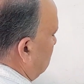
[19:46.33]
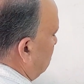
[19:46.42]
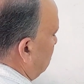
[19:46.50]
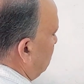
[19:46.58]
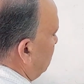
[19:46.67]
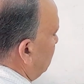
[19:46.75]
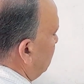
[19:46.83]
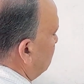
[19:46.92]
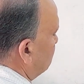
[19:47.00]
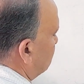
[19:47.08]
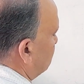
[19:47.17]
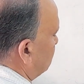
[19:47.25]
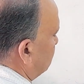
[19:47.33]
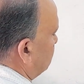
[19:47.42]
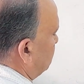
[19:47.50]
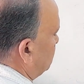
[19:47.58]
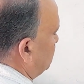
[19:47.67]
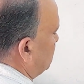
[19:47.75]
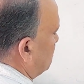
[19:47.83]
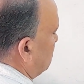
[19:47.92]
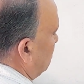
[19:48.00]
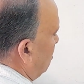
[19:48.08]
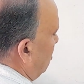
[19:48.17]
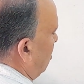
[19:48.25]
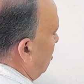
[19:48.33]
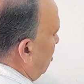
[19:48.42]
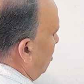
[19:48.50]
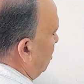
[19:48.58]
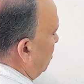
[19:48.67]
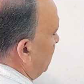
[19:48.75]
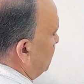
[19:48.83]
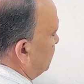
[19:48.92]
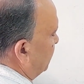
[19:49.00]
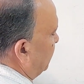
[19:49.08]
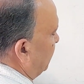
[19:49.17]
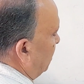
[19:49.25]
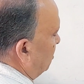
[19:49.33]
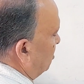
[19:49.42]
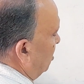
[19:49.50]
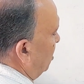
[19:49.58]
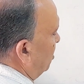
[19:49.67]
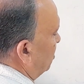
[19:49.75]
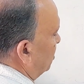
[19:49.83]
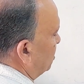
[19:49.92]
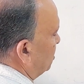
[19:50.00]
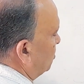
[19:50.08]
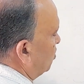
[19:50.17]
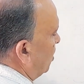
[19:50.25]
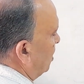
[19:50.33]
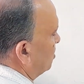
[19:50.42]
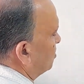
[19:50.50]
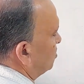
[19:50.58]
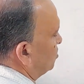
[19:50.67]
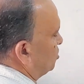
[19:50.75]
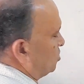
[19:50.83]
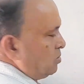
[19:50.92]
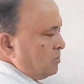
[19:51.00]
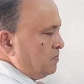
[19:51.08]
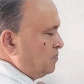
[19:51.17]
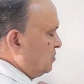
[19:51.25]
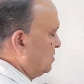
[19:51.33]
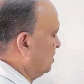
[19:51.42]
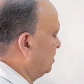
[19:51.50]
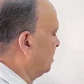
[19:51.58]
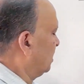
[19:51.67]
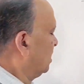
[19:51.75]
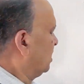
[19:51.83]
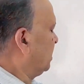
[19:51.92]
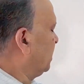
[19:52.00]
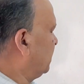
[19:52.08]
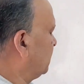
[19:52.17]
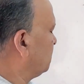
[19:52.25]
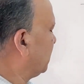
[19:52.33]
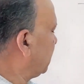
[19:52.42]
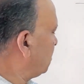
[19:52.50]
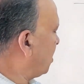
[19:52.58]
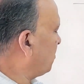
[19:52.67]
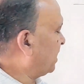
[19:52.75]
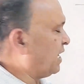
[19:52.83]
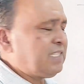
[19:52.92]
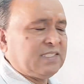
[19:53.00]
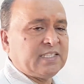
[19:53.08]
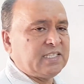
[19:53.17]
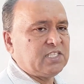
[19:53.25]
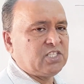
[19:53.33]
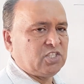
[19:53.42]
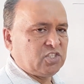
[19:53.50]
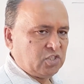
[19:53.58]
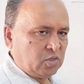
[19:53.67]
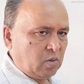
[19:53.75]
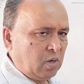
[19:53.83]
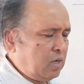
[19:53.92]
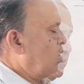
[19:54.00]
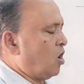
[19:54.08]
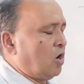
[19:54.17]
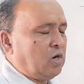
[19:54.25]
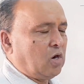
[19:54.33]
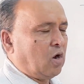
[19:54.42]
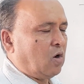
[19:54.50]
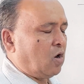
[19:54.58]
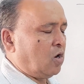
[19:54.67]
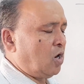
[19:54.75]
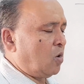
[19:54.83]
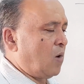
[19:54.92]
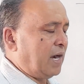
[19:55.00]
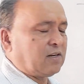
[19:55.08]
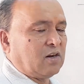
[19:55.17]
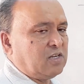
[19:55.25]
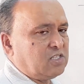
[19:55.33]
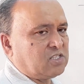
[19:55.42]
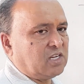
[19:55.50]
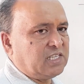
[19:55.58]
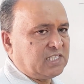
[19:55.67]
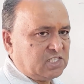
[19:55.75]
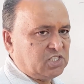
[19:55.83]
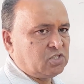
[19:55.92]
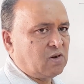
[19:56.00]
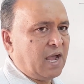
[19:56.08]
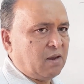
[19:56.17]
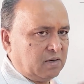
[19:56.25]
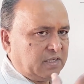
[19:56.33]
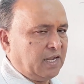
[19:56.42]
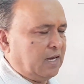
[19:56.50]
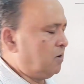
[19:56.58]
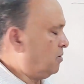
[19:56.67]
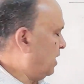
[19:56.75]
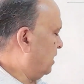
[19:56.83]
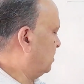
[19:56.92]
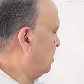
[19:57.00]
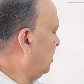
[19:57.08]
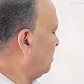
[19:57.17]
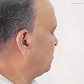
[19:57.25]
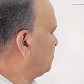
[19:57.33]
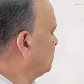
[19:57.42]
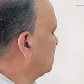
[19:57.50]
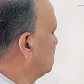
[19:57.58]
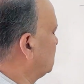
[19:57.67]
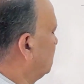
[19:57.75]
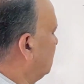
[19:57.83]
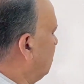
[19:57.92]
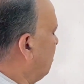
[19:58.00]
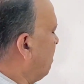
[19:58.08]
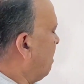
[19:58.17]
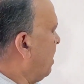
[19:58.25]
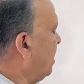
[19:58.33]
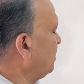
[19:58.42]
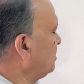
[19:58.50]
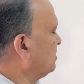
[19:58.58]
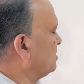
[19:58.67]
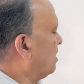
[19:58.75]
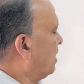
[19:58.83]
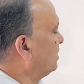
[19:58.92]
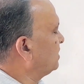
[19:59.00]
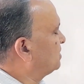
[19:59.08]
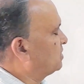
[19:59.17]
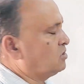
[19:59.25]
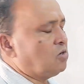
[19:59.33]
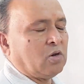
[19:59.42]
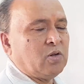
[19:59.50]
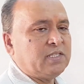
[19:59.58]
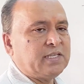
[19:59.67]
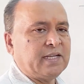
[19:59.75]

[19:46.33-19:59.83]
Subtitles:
is always greater or equal to 0. It minimum case it is 0. Under what condition it is 0, I will tell you later. And it is always